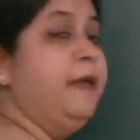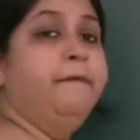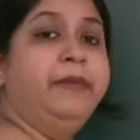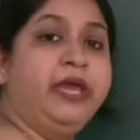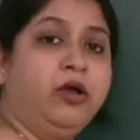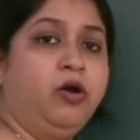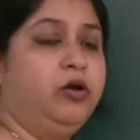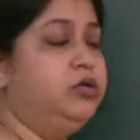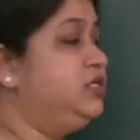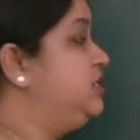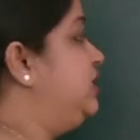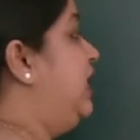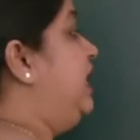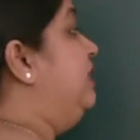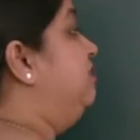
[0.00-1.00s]
because
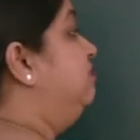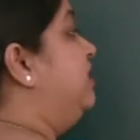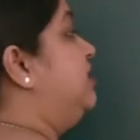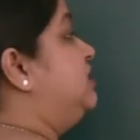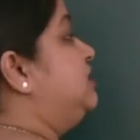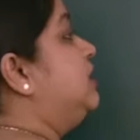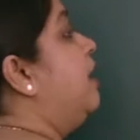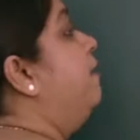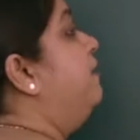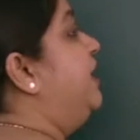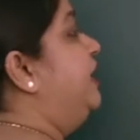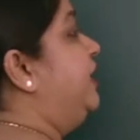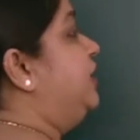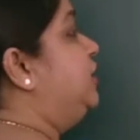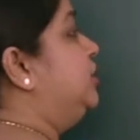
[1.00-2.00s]
in this
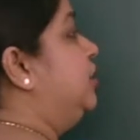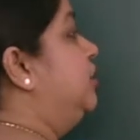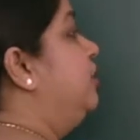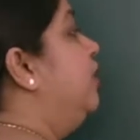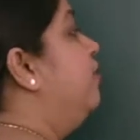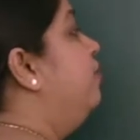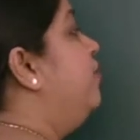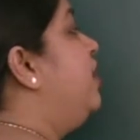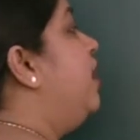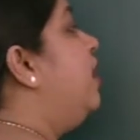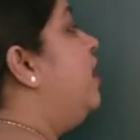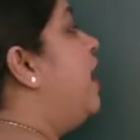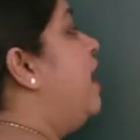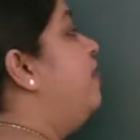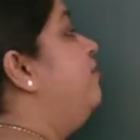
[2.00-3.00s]
combination we are
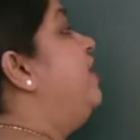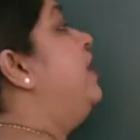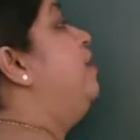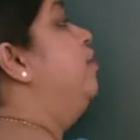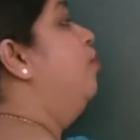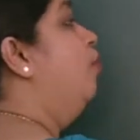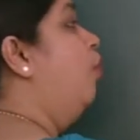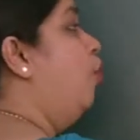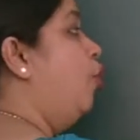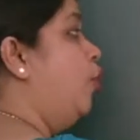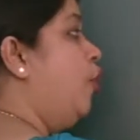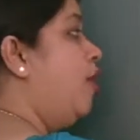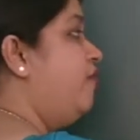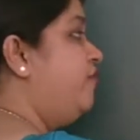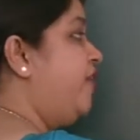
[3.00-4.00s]
having more
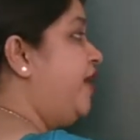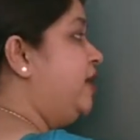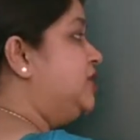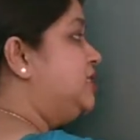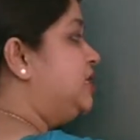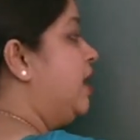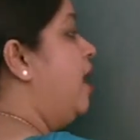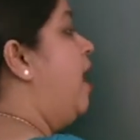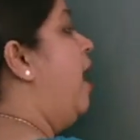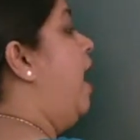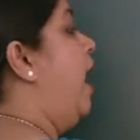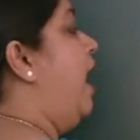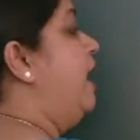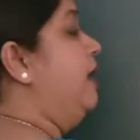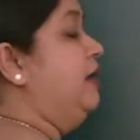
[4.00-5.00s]
of X
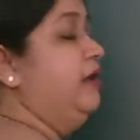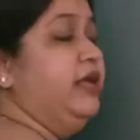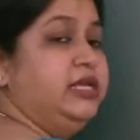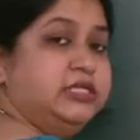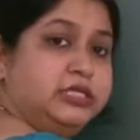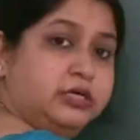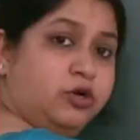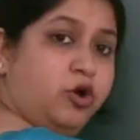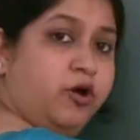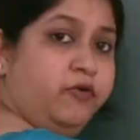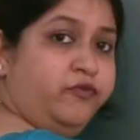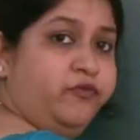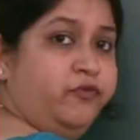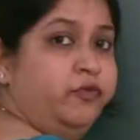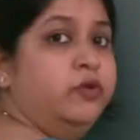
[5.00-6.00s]
and lesser of
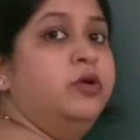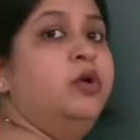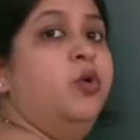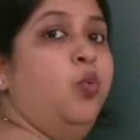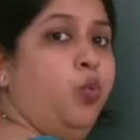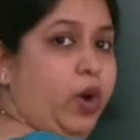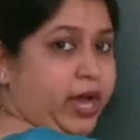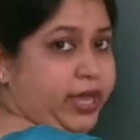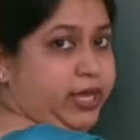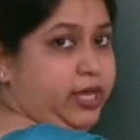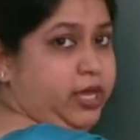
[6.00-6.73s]
Y.